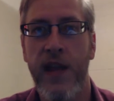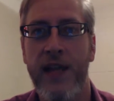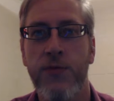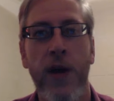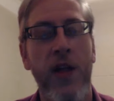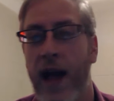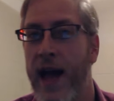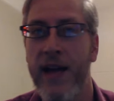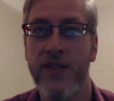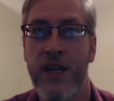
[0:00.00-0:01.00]
as well
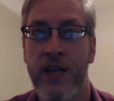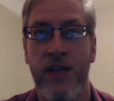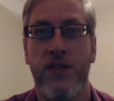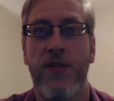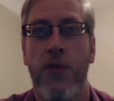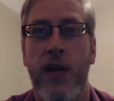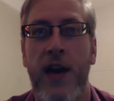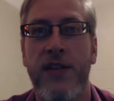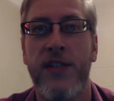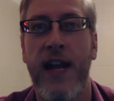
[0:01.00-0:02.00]
as several
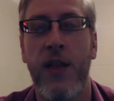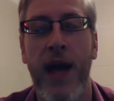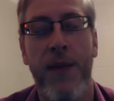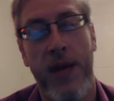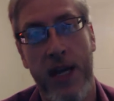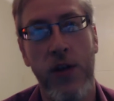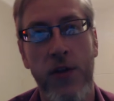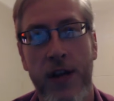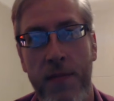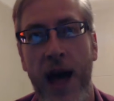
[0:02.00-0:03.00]
counties in Alabama,
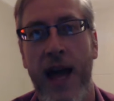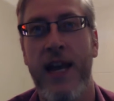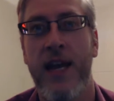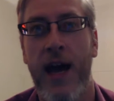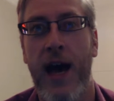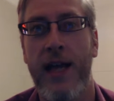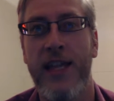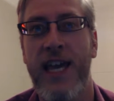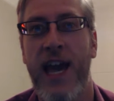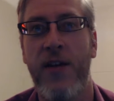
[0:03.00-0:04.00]
including mine,
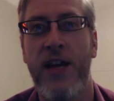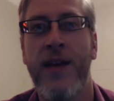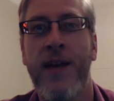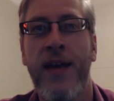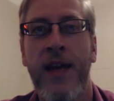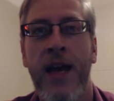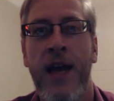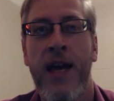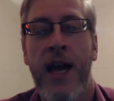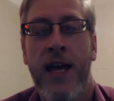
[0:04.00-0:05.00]
Lee County.
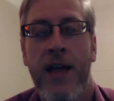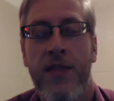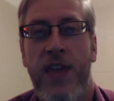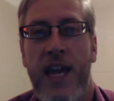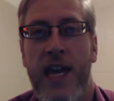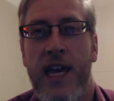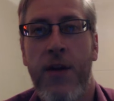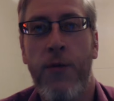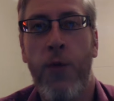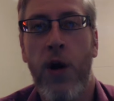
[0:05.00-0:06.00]

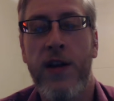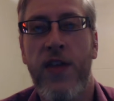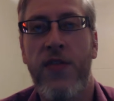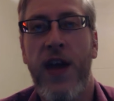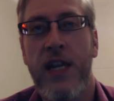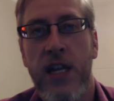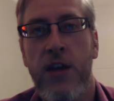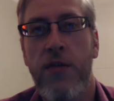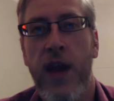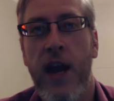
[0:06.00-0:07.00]
The work that they
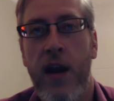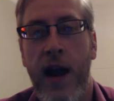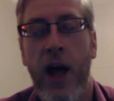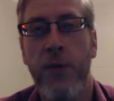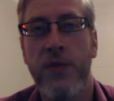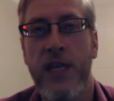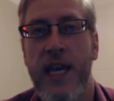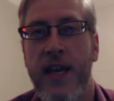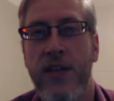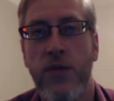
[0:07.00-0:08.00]
do there helps
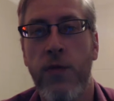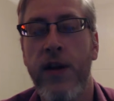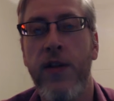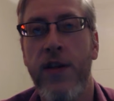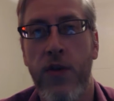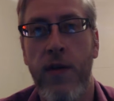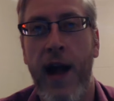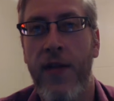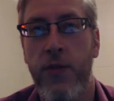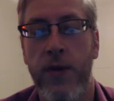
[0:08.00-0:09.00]
kids really
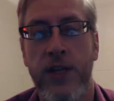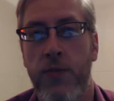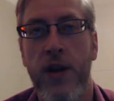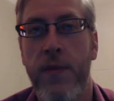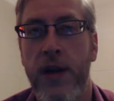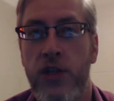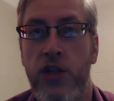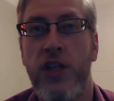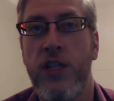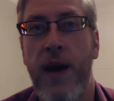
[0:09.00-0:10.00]
throughout the region, pretty
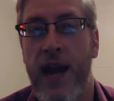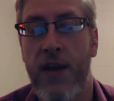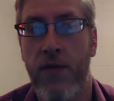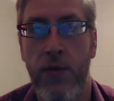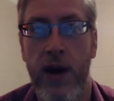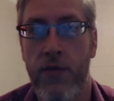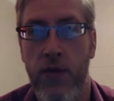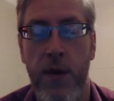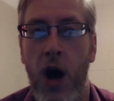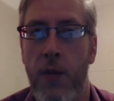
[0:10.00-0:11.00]
much just about everywhere
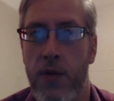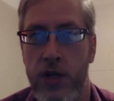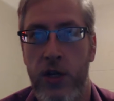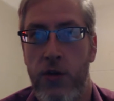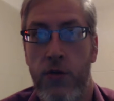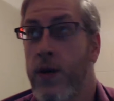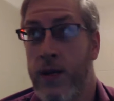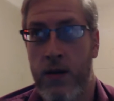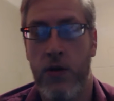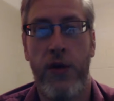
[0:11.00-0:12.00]
from Auburn to
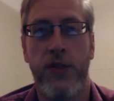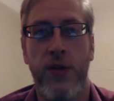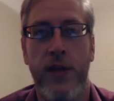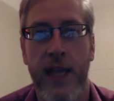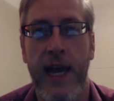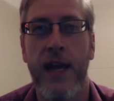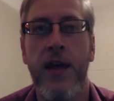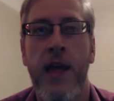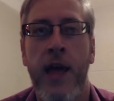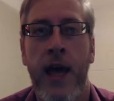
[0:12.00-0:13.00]
close to
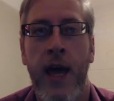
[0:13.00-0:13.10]
Atlanta.